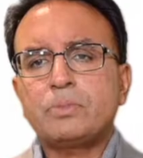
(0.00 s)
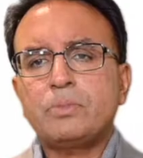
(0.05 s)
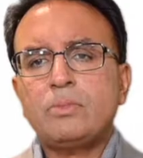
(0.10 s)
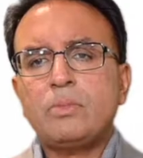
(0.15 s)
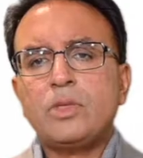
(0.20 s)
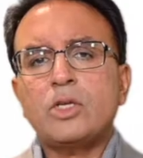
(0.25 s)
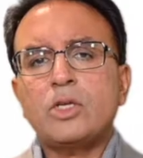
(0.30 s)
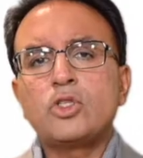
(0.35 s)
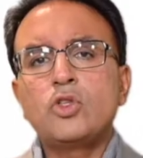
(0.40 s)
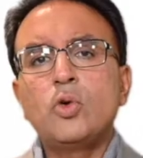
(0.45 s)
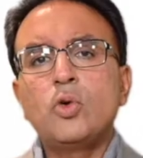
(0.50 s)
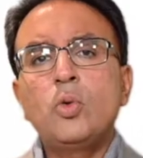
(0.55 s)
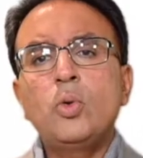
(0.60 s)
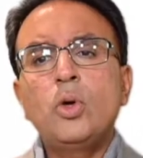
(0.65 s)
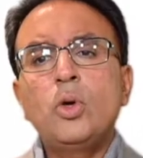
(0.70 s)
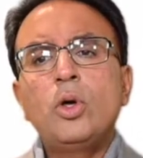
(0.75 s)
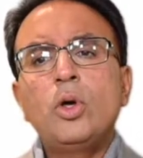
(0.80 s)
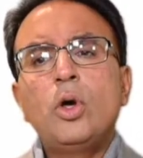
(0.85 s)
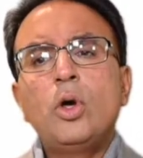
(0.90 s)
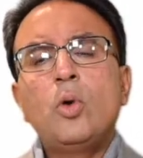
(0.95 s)
So
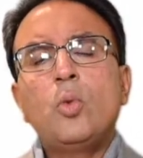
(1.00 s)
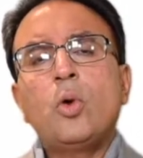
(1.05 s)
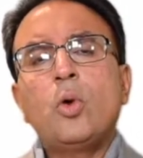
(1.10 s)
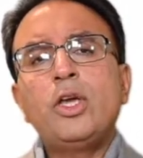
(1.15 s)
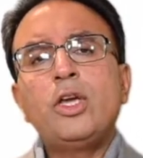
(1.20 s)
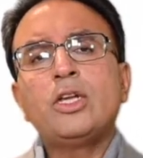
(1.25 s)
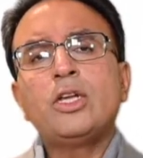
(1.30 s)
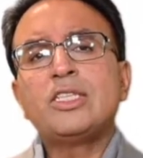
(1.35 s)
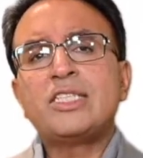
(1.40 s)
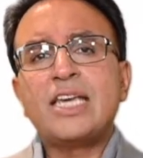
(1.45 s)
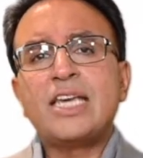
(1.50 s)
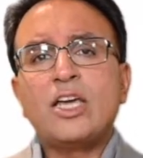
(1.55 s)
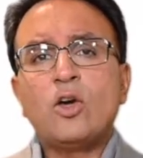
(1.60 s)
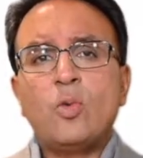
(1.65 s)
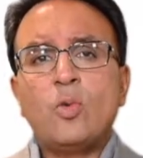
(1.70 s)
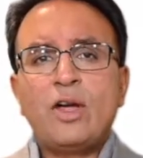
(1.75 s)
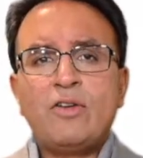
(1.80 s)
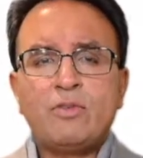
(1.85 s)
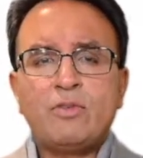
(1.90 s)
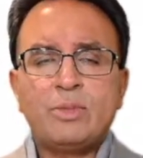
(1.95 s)
what you're going to take
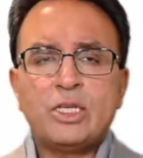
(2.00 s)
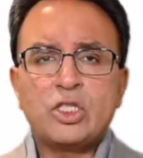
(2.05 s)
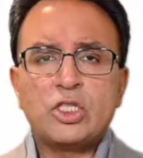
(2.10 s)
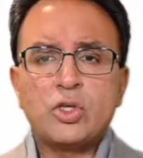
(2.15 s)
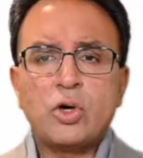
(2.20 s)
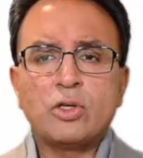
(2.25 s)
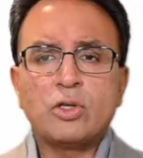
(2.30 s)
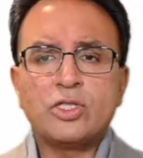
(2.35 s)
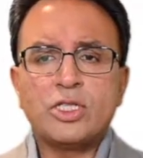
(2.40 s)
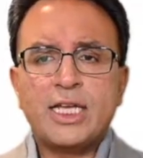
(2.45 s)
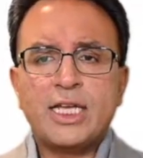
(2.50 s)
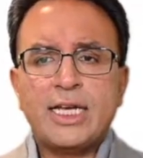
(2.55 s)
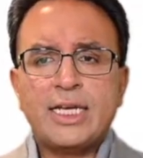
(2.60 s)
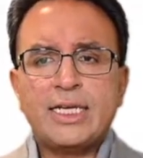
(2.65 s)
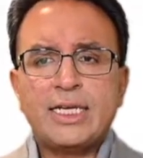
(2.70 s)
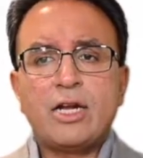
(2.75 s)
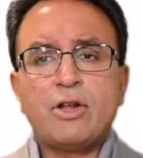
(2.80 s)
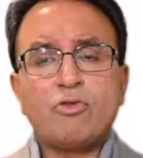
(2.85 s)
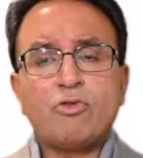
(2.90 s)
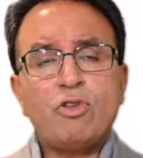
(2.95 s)
away from this talk today, there
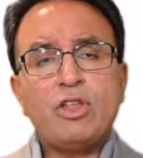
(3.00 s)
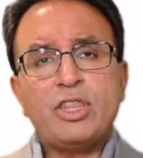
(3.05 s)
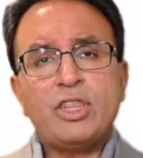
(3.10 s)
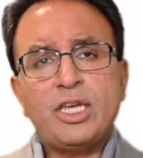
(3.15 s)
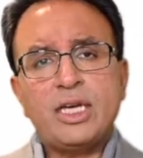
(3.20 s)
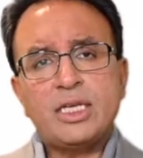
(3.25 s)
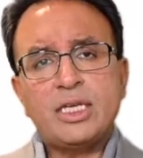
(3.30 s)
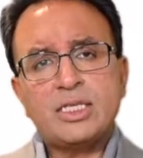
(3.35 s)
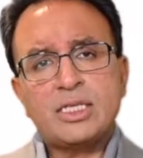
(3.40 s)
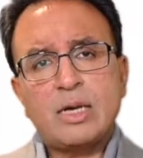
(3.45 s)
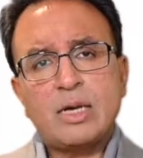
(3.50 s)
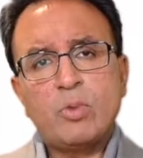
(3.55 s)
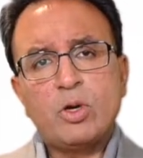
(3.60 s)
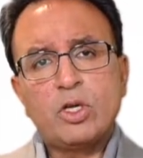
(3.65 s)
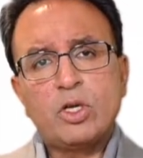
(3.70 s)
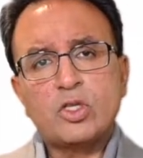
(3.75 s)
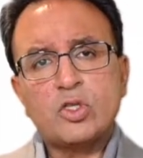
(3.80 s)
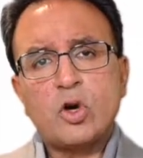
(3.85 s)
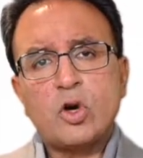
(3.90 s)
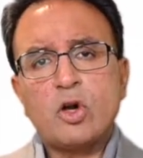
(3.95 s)
are three things that we're going
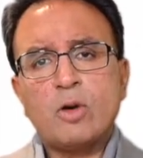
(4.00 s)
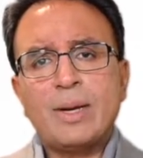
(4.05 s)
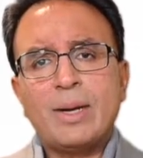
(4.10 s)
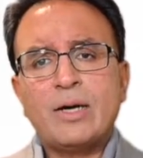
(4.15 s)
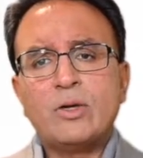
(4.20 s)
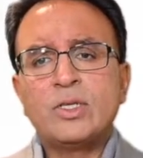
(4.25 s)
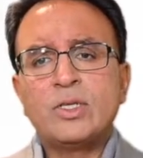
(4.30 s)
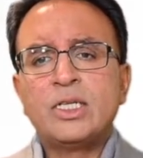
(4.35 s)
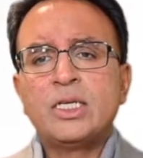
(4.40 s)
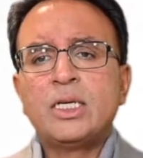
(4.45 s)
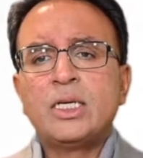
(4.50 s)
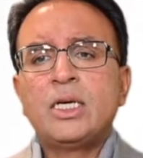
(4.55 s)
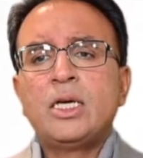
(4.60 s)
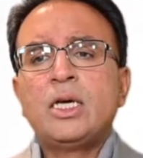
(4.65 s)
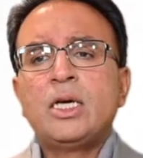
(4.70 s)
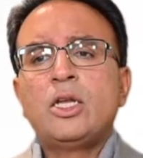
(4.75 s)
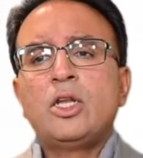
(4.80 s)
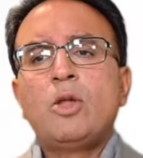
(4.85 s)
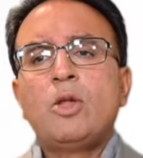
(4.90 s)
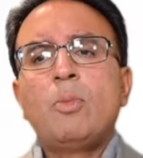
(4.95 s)
to talk about.
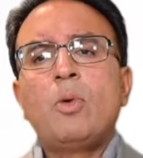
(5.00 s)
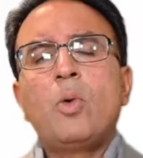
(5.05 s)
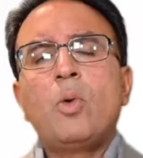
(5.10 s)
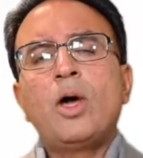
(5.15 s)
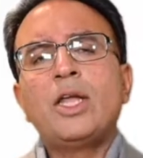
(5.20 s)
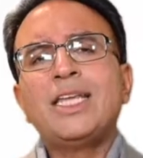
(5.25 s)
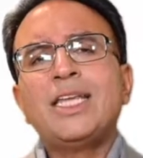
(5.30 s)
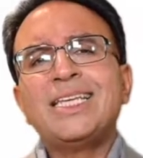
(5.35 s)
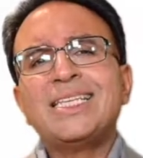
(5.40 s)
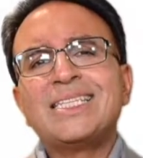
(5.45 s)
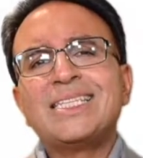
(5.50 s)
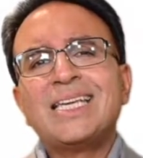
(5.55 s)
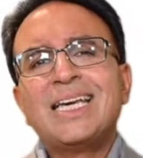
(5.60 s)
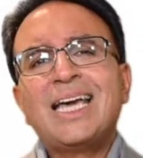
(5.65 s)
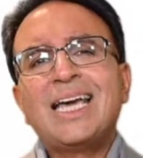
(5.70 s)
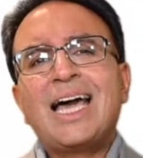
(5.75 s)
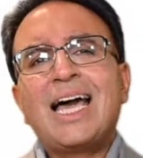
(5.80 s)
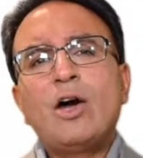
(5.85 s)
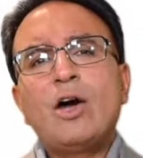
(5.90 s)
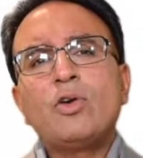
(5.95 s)
Number one is,
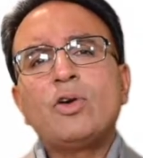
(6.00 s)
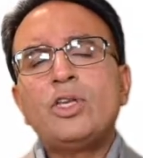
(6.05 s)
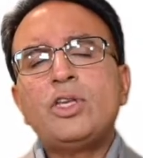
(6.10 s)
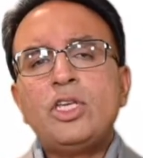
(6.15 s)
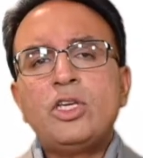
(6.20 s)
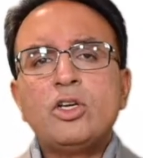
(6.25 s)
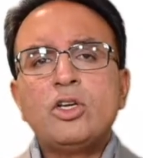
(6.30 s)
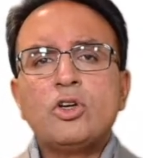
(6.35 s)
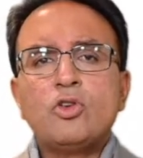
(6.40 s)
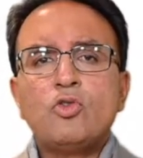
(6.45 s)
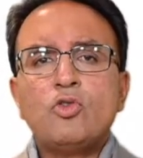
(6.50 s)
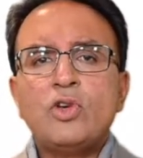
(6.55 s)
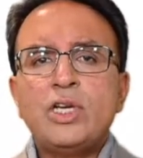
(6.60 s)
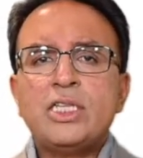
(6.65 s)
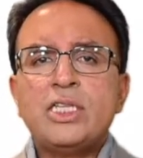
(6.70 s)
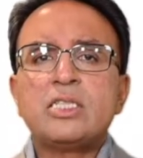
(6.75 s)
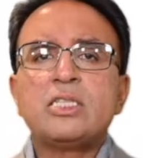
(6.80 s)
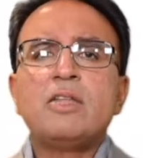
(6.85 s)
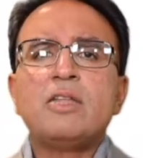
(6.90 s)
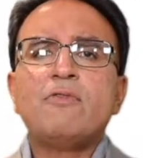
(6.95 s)
how can you
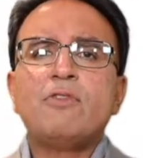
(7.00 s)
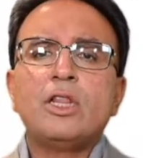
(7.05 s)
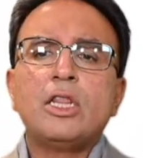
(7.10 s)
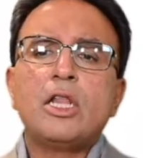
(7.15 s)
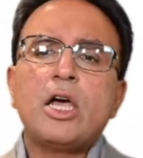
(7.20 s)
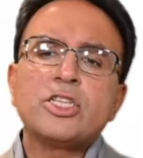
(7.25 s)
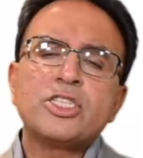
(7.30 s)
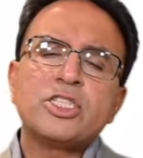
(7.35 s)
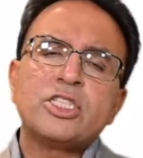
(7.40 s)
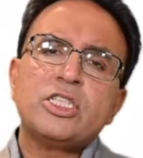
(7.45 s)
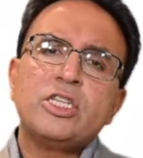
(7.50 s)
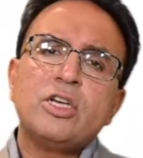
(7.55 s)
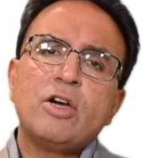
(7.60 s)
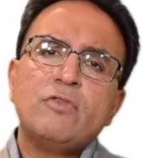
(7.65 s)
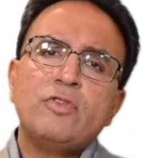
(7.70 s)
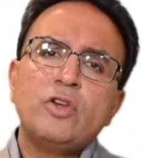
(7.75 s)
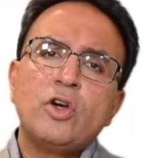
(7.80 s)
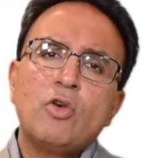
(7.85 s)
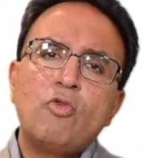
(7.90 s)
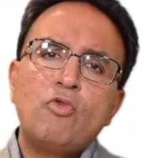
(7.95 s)
increase the velocity of
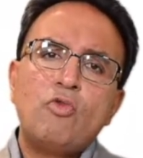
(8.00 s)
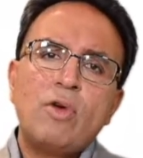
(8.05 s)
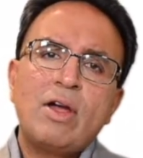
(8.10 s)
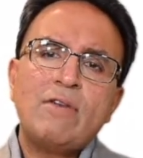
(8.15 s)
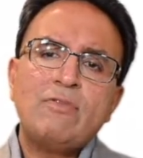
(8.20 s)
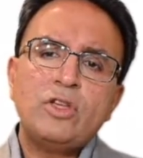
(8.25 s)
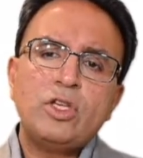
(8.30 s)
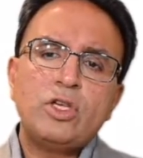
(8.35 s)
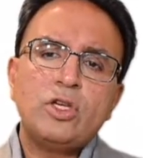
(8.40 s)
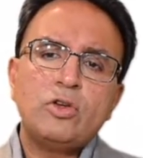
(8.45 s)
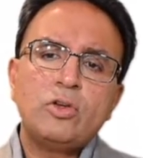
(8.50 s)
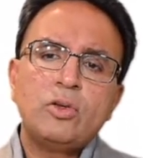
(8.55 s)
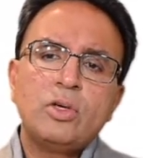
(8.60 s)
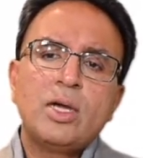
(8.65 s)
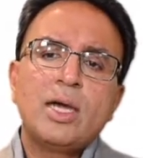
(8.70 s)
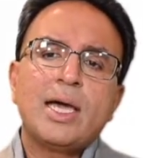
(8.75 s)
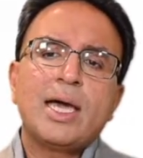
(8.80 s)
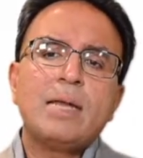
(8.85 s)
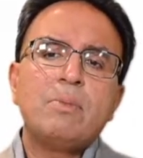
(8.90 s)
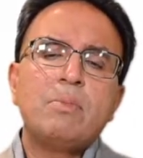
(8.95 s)
your revenue
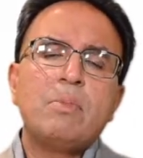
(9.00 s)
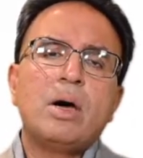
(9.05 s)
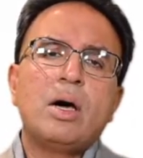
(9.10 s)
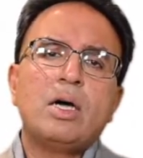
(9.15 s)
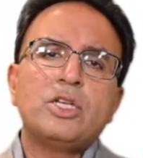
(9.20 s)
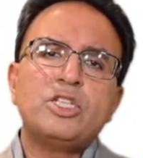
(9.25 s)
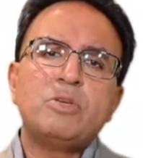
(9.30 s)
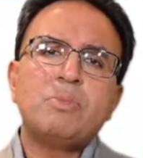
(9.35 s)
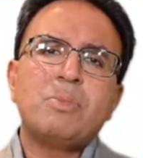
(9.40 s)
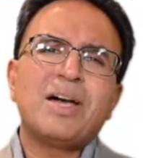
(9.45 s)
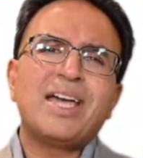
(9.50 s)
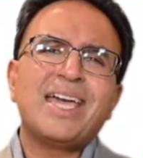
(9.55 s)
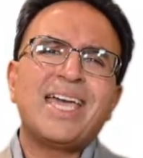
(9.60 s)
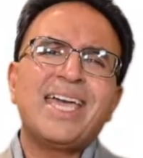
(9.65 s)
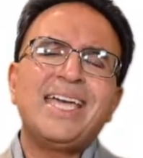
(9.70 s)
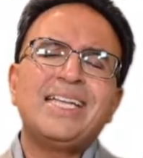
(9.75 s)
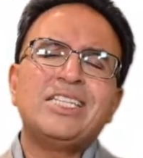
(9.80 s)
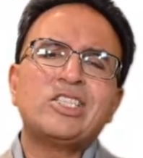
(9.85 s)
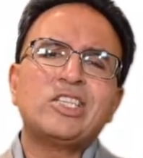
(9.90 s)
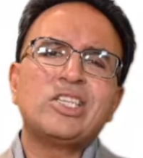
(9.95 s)
and margin by
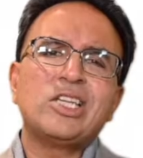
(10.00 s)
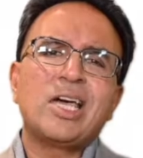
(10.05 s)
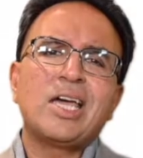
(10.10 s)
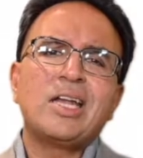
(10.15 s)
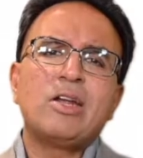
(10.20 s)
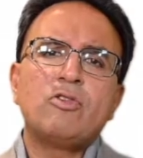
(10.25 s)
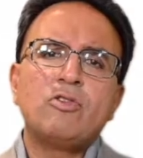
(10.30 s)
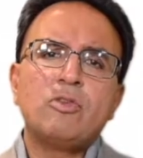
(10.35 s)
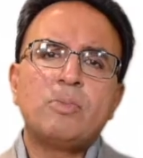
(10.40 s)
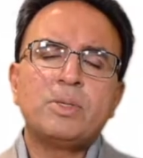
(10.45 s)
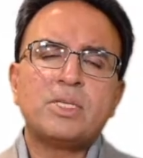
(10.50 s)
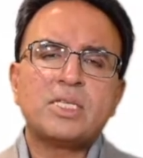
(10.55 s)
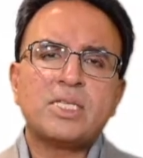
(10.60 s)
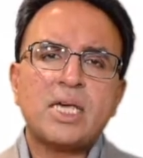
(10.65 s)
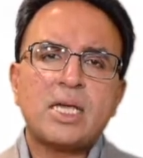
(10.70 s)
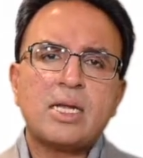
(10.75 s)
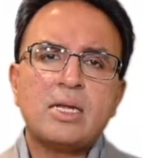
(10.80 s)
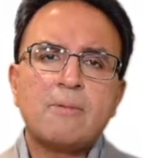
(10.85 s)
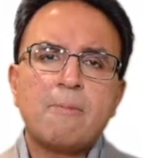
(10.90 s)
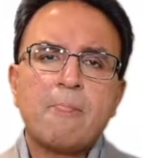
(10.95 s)
800 to
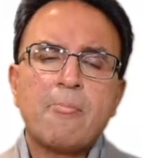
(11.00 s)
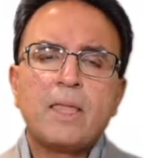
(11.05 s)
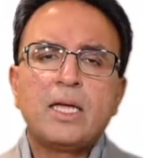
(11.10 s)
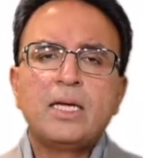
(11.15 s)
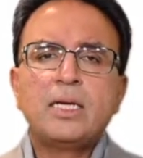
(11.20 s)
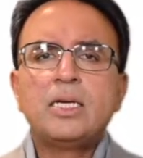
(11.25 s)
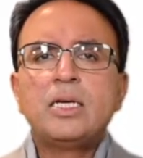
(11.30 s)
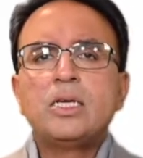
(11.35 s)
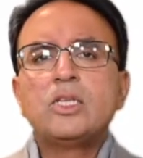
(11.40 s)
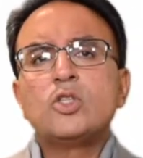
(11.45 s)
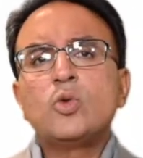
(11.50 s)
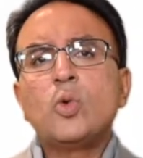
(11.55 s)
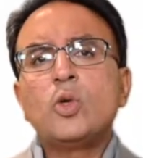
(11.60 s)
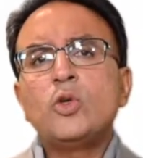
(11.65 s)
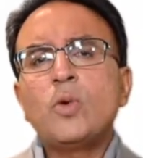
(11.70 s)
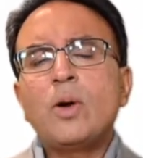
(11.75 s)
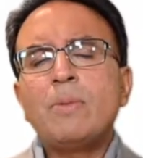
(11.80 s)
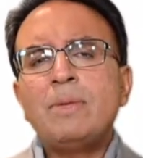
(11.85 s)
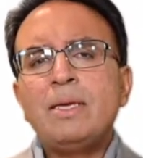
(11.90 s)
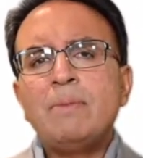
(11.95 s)
900%? So what do
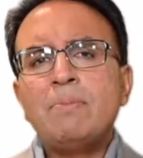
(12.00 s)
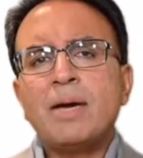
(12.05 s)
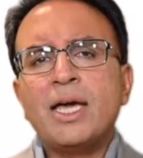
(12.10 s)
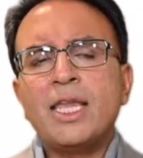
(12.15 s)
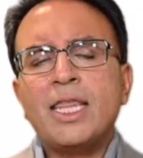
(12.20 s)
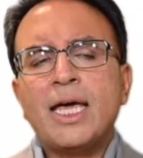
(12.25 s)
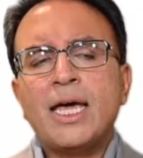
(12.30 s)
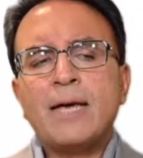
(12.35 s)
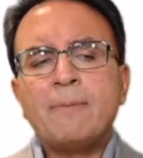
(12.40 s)
I mean by that?